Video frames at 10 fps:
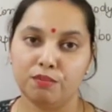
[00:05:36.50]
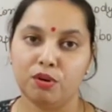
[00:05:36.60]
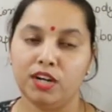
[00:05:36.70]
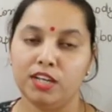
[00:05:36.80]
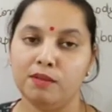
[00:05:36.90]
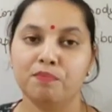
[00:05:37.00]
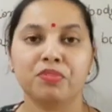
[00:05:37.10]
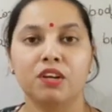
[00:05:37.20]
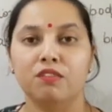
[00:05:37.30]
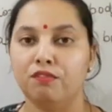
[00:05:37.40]
body.
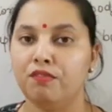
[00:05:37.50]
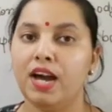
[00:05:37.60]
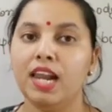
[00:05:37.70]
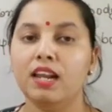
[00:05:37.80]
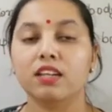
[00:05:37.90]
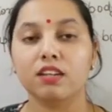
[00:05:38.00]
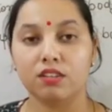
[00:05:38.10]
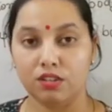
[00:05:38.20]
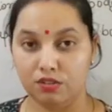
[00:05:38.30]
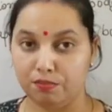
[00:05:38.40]
While
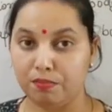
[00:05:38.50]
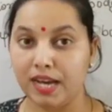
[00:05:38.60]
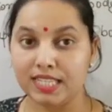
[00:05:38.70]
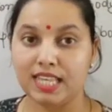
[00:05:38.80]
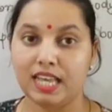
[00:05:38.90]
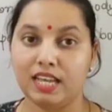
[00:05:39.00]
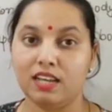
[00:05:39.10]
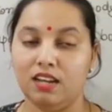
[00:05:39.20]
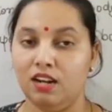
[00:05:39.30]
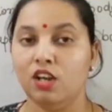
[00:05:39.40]

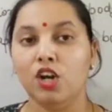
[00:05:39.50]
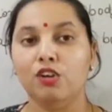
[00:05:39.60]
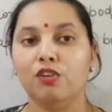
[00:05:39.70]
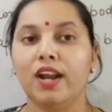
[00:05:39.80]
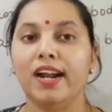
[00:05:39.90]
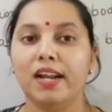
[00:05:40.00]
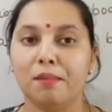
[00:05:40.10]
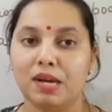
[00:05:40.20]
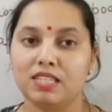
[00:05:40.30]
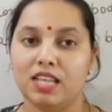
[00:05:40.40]
bicycle, you ride a
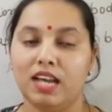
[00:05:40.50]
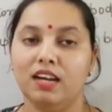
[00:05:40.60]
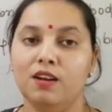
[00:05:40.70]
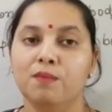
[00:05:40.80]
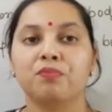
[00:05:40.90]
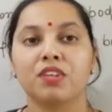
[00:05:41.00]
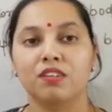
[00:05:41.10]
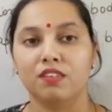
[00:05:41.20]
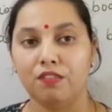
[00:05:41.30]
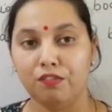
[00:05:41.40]
bicycle.
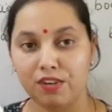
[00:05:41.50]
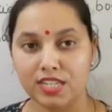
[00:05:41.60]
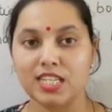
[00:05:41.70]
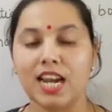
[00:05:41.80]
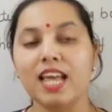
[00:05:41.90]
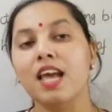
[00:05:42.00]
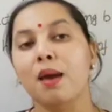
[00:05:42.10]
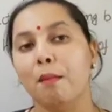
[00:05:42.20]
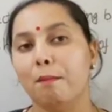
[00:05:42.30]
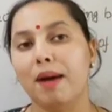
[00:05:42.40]
Firstly,
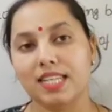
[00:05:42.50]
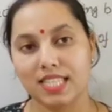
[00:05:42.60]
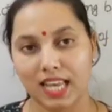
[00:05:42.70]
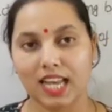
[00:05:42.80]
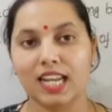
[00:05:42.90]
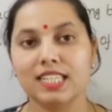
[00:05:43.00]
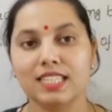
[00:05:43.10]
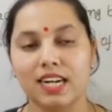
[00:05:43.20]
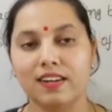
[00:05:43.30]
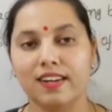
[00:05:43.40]
bicycle is
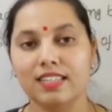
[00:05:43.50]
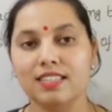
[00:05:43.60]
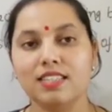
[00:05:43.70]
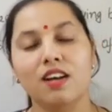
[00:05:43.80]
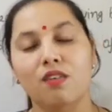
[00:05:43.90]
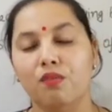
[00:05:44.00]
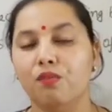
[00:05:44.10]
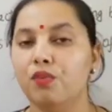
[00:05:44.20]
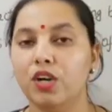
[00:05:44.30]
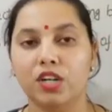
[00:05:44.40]
at rest.
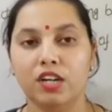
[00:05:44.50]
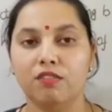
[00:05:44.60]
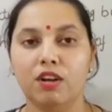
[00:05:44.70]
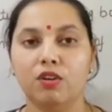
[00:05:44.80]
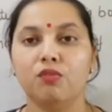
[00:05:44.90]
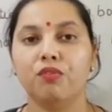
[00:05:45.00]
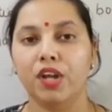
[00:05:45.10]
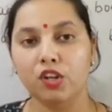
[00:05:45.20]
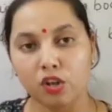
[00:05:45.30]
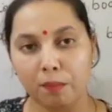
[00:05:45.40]
What it will do?
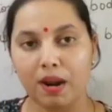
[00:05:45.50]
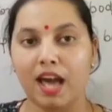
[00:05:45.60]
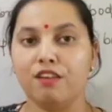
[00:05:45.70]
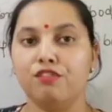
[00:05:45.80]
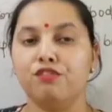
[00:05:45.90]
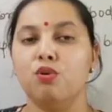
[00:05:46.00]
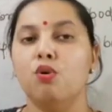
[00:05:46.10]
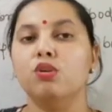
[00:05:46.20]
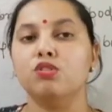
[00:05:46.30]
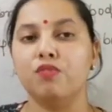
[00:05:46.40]
When you apply
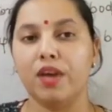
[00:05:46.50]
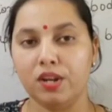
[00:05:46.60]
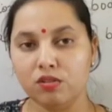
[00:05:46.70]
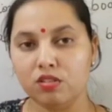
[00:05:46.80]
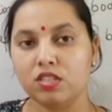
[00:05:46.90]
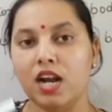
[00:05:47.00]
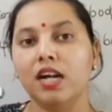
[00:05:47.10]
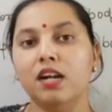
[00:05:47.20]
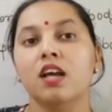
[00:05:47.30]
force, when you start